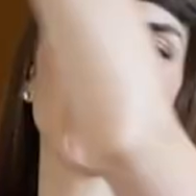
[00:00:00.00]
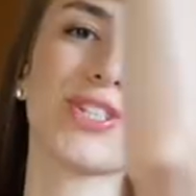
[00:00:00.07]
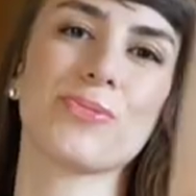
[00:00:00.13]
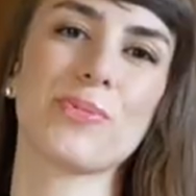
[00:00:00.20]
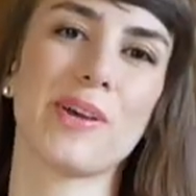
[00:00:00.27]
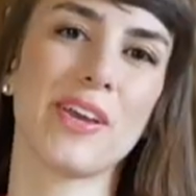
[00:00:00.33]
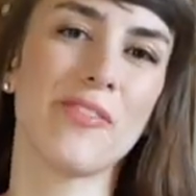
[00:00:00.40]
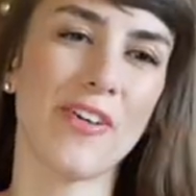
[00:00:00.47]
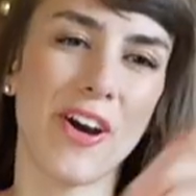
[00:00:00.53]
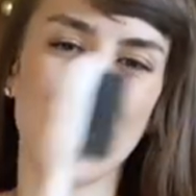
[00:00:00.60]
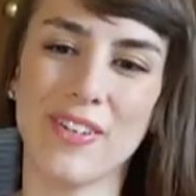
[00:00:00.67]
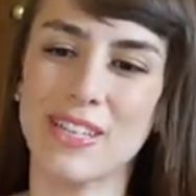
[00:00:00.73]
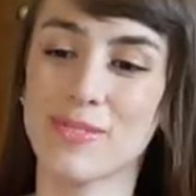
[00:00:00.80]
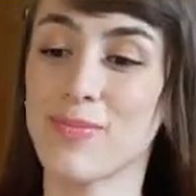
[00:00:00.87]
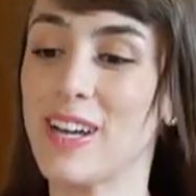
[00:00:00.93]
just what you
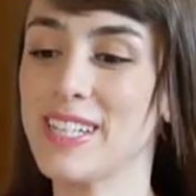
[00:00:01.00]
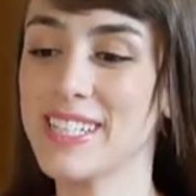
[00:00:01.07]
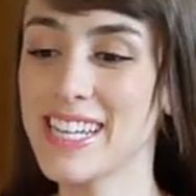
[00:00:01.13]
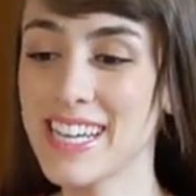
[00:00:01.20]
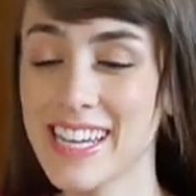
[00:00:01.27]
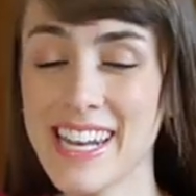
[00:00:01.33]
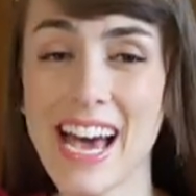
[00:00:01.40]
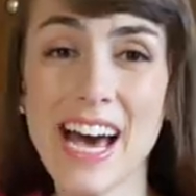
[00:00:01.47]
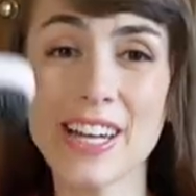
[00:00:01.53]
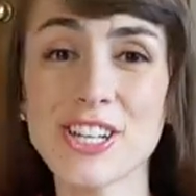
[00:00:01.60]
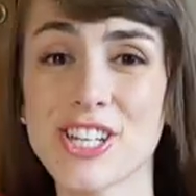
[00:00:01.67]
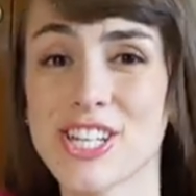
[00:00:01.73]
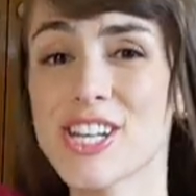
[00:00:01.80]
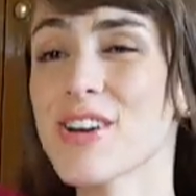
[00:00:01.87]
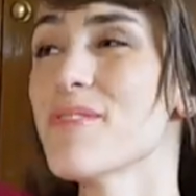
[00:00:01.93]
always wanted, a
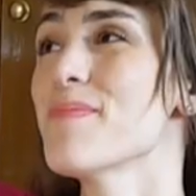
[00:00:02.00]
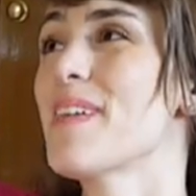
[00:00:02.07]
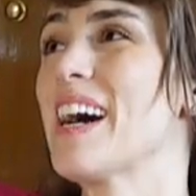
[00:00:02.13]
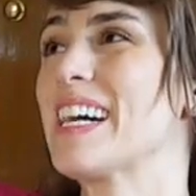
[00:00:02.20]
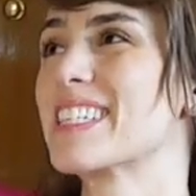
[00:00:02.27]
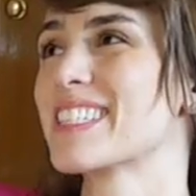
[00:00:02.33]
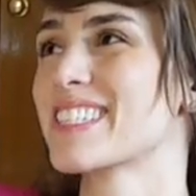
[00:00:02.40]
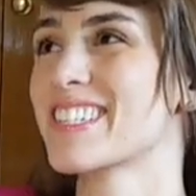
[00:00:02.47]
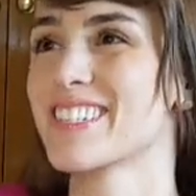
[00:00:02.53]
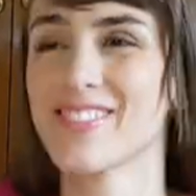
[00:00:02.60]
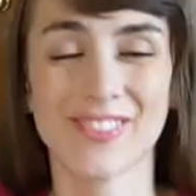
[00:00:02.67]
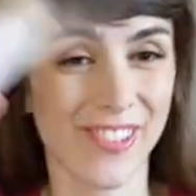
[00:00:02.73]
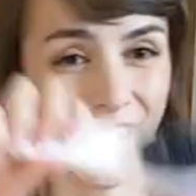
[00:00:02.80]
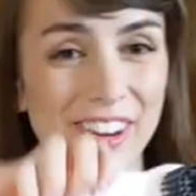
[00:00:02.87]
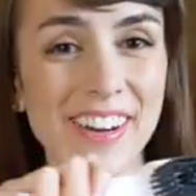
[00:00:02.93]
shoe rest
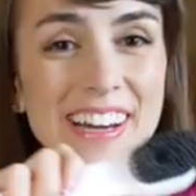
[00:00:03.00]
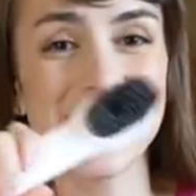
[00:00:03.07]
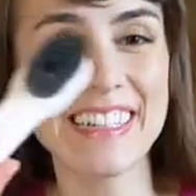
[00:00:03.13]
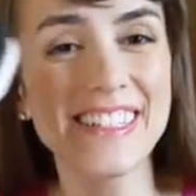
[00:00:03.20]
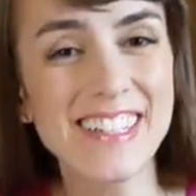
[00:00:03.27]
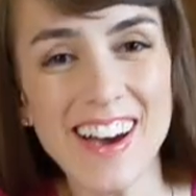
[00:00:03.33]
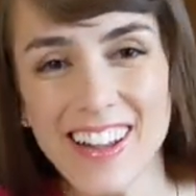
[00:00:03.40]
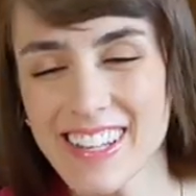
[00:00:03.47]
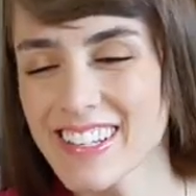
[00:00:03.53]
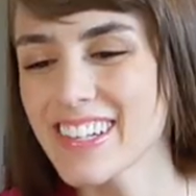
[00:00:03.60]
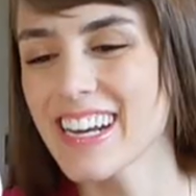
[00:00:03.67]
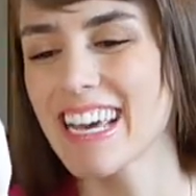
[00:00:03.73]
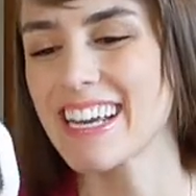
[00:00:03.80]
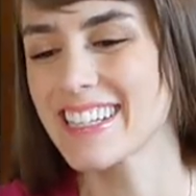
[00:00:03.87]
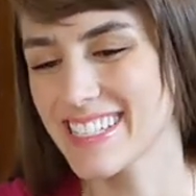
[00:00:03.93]
for
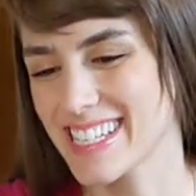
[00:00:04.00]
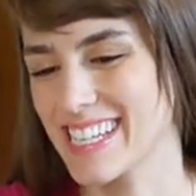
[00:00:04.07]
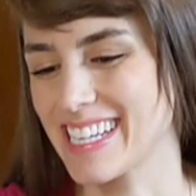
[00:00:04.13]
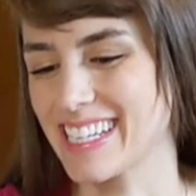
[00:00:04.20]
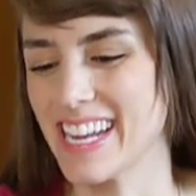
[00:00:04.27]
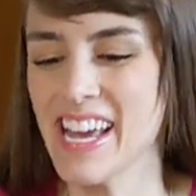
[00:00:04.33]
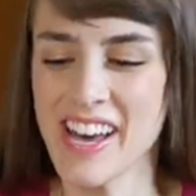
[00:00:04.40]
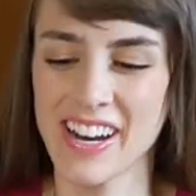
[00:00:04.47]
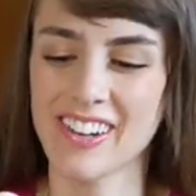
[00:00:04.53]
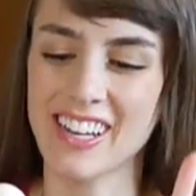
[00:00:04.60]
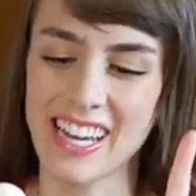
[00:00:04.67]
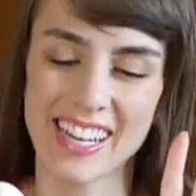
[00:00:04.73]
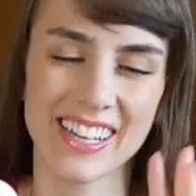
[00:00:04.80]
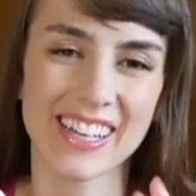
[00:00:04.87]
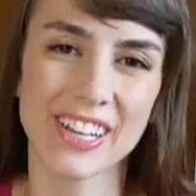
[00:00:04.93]
$1.18.
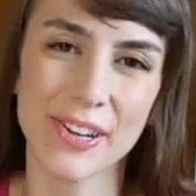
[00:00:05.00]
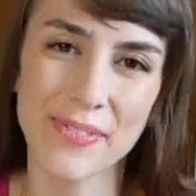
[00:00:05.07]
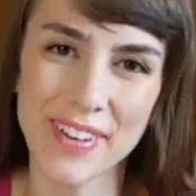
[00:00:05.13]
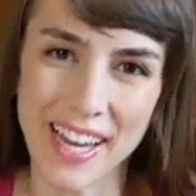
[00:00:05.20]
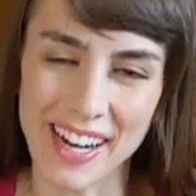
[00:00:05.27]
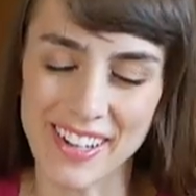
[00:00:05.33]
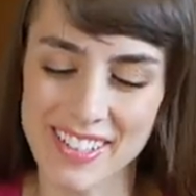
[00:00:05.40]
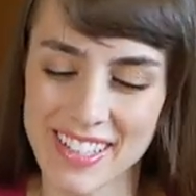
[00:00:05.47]
Okay, hear me out.